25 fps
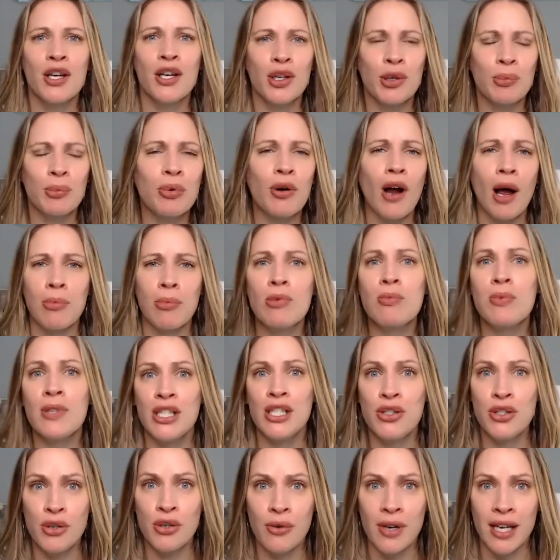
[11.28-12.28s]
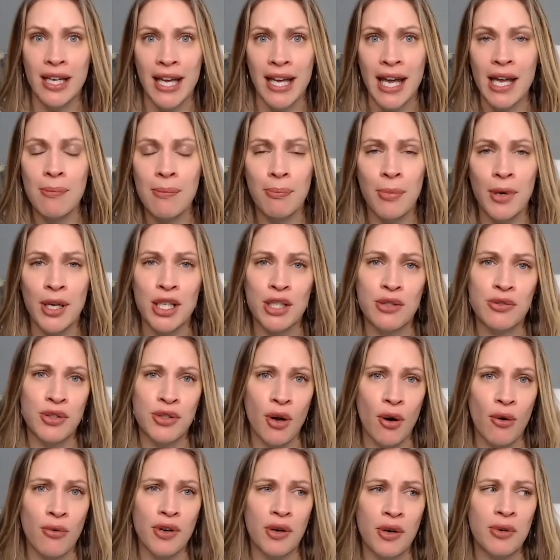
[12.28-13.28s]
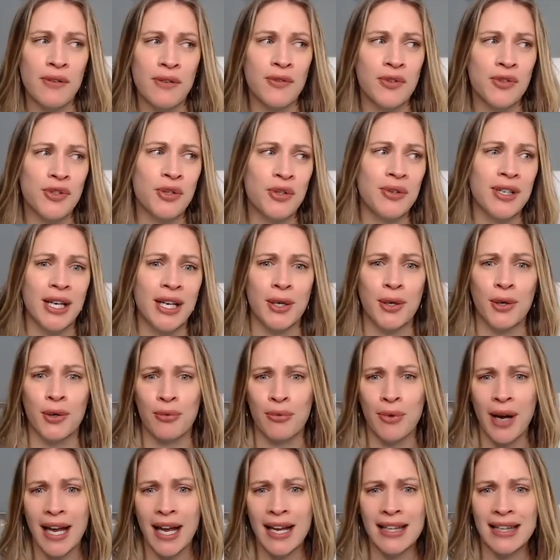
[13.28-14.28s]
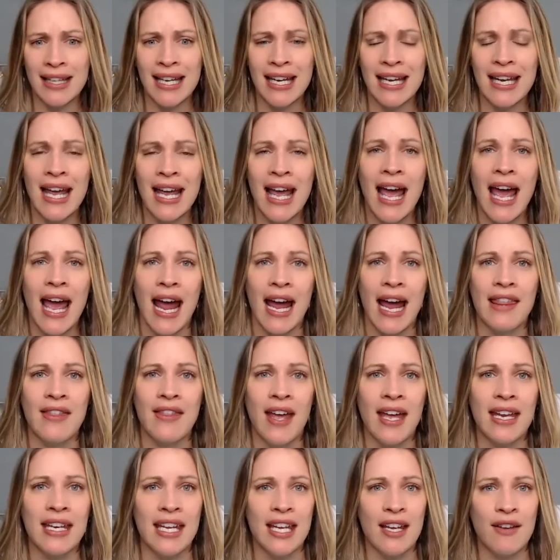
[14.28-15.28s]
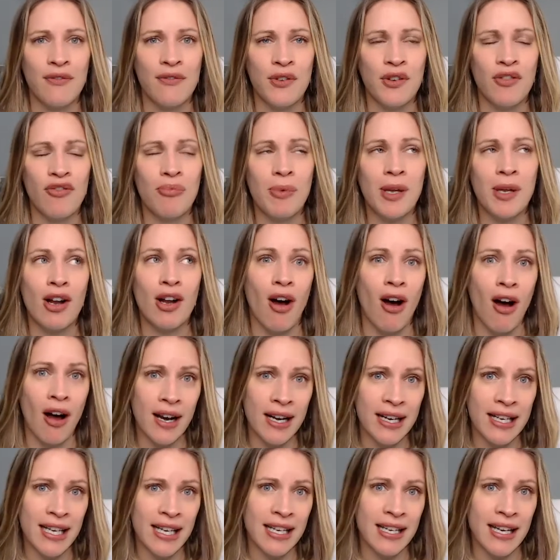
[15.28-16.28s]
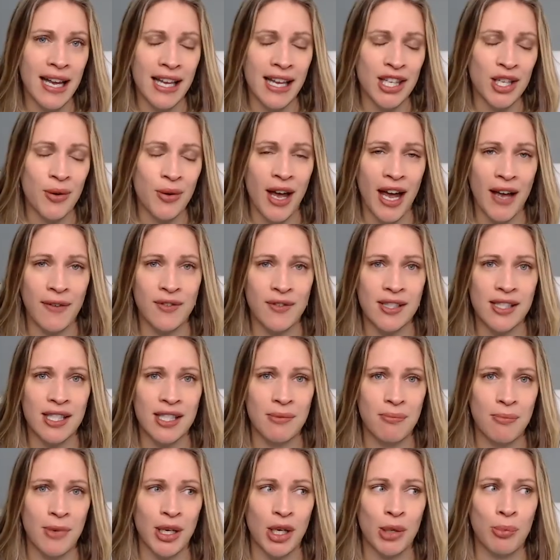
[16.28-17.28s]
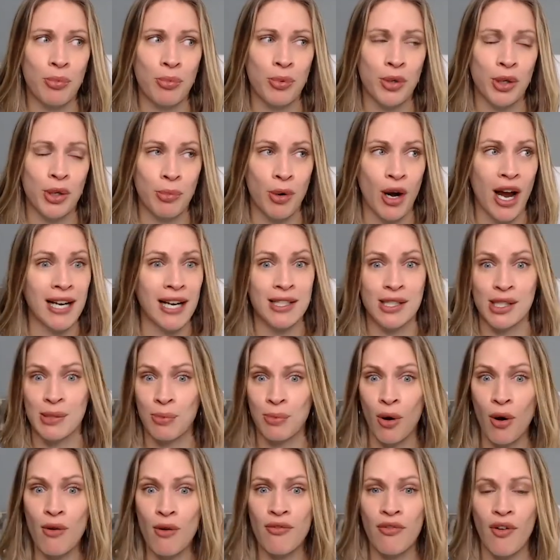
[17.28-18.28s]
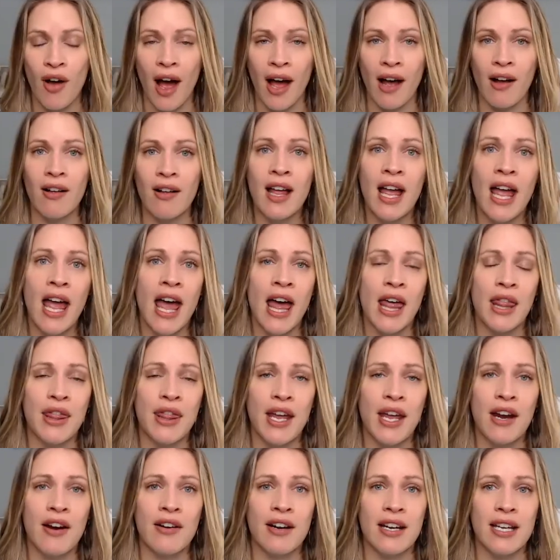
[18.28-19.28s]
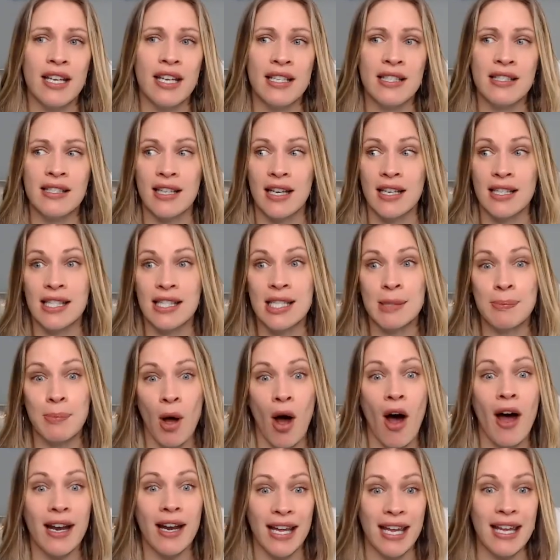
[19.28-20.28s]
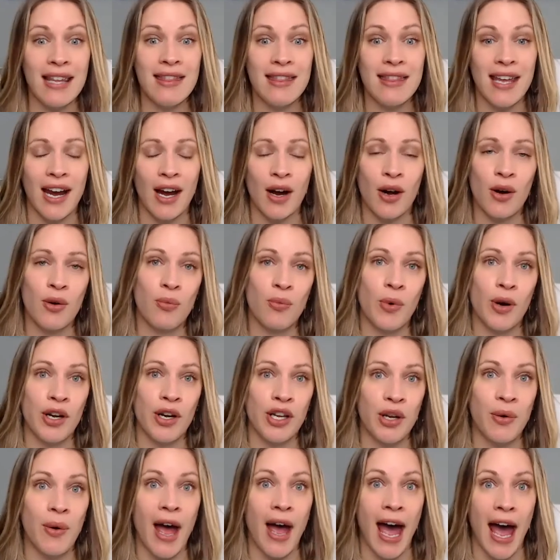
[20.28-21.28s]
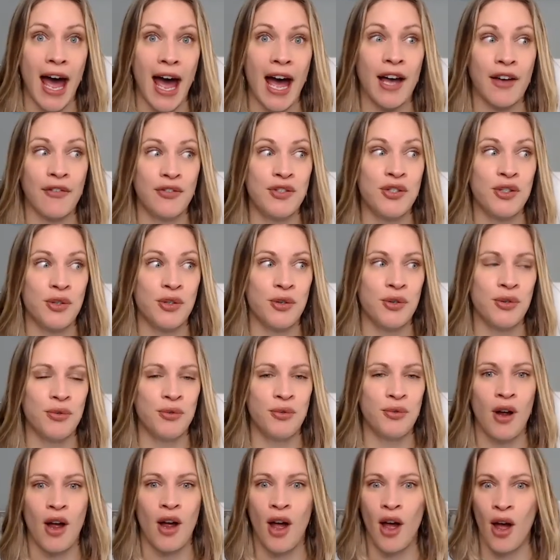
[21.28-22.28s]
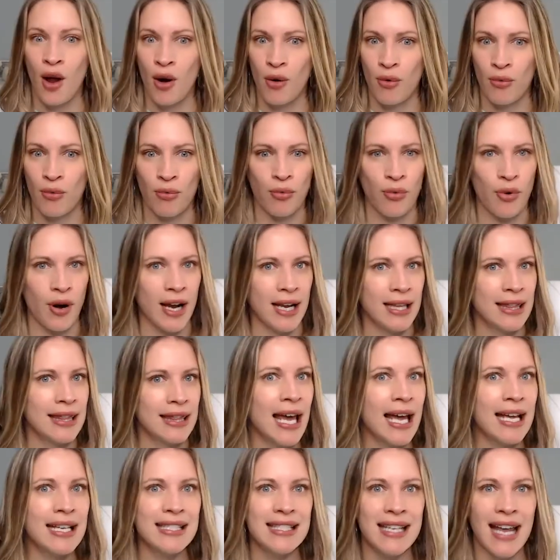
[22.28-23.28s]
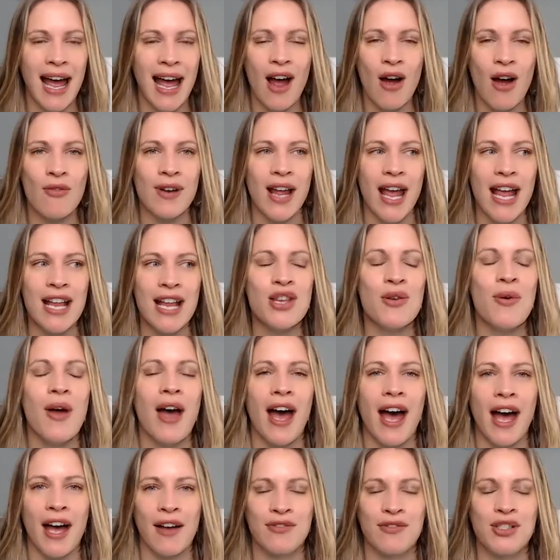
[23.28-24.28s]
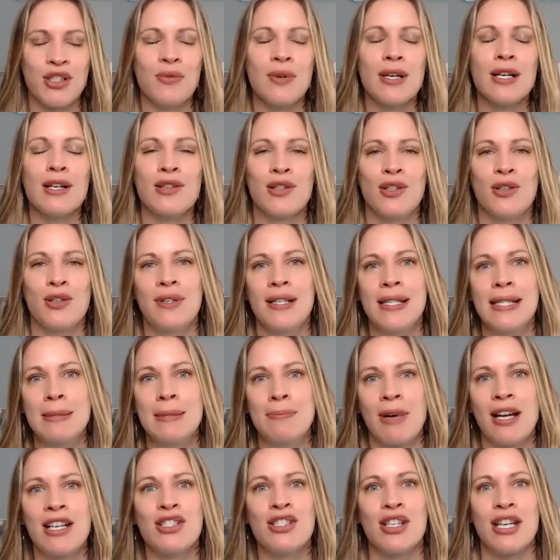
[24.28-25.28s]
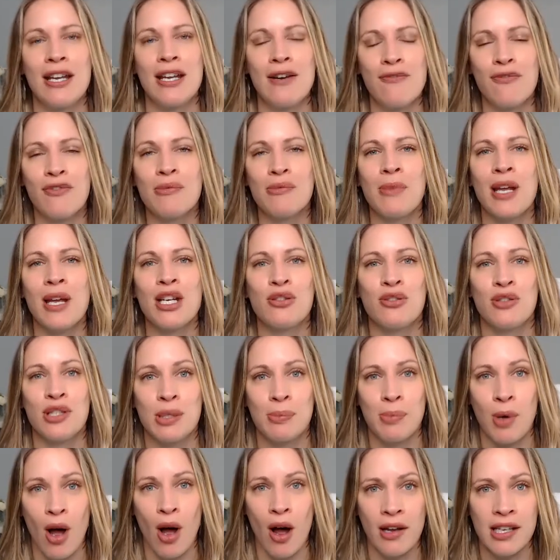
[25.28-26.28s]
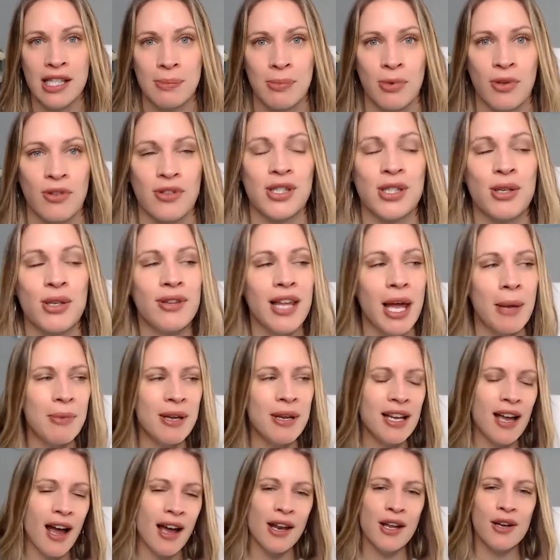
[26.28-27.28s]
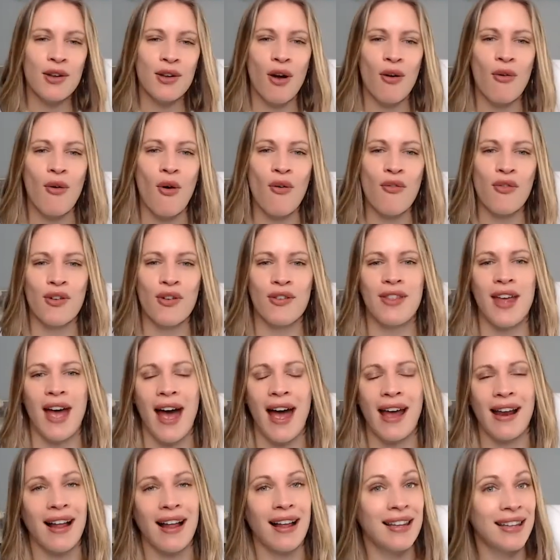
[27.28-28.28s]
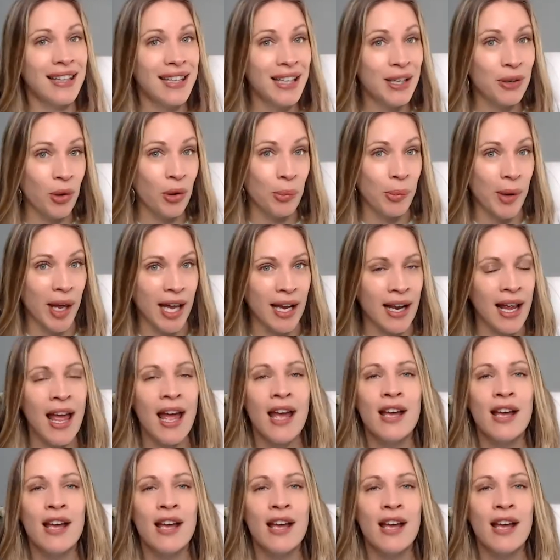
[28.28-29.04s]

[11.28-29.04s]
you're probably doing it, but you don't know if you're doing it correctly. And then if you've been audited and you have to submit your, your practice profile, there is a spot in there where you have to write that down and you have to include as much information as possible. So let me kind of go over that a little bit.